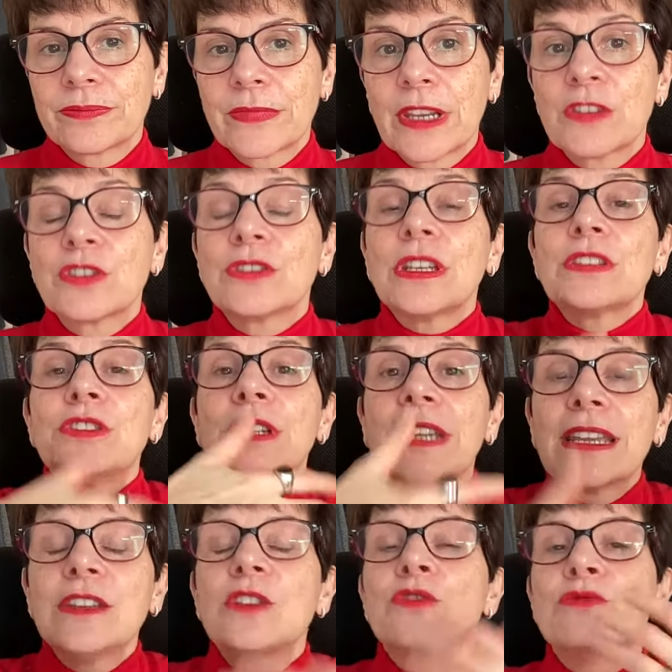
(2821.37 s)
so that you
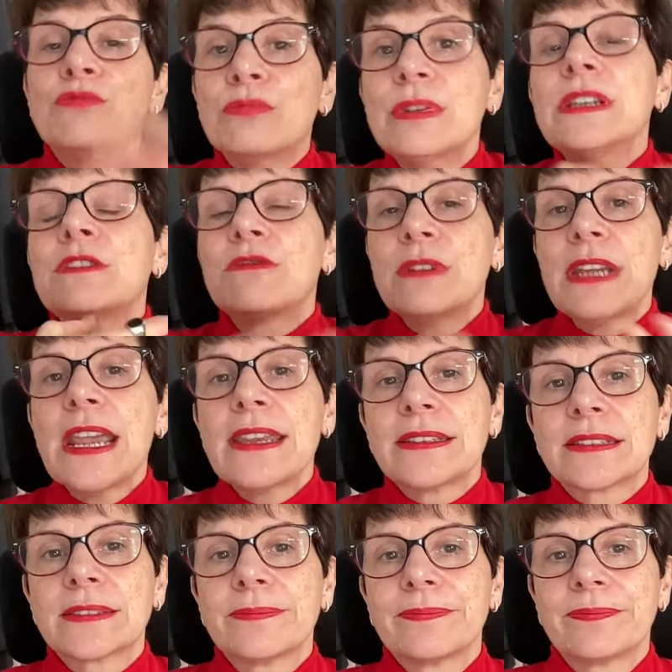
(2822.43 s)
can
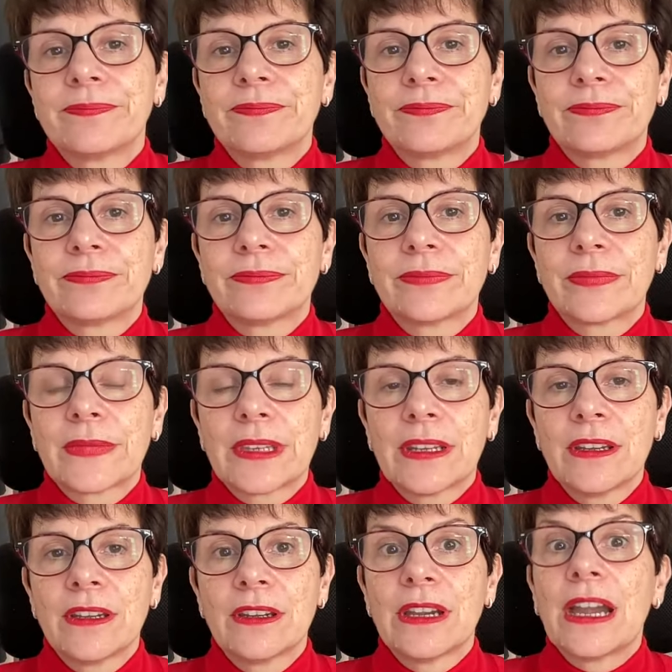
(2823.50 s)
recreate
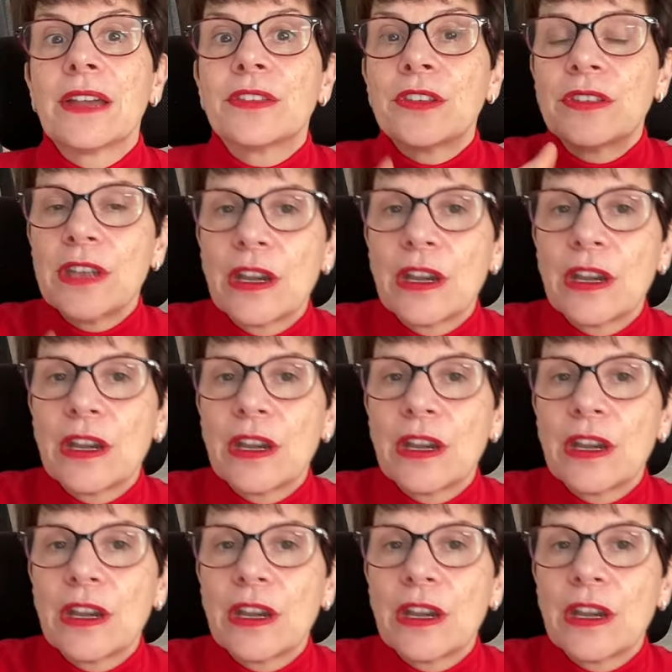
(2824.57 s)
uh, either the